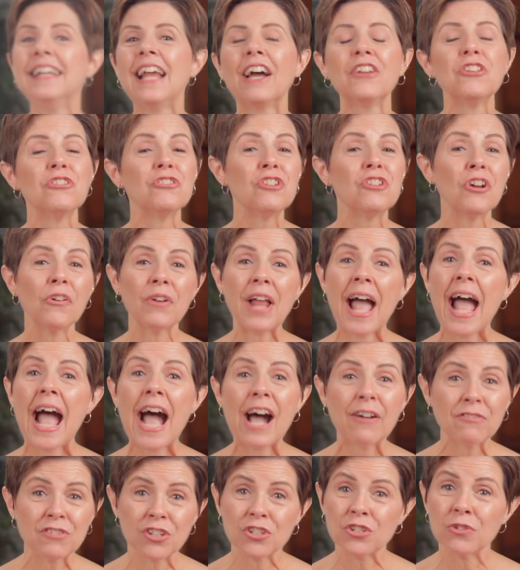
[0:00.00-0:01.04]
Now, you don't
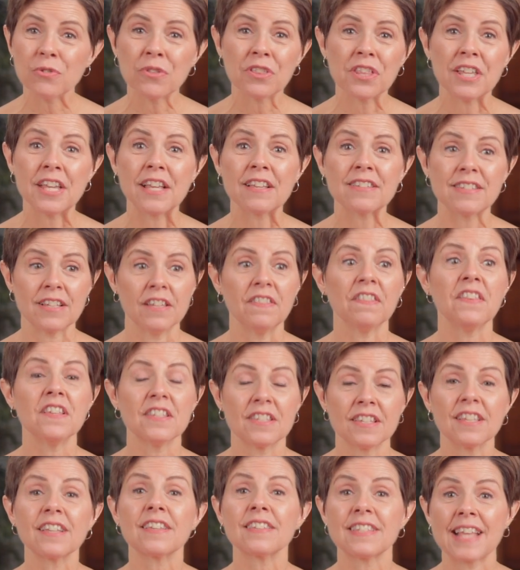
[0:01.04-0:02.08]
have to do things in
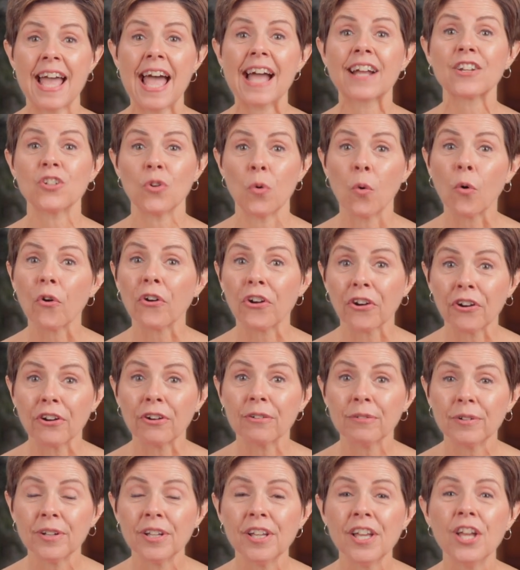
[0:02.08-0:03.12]
this exact order.
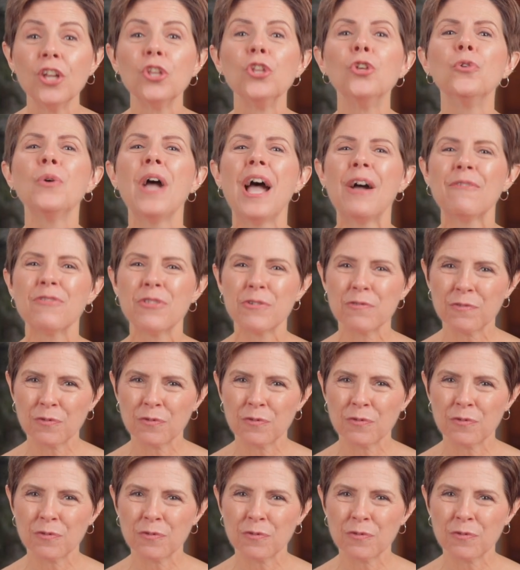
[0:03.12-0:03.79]
You have the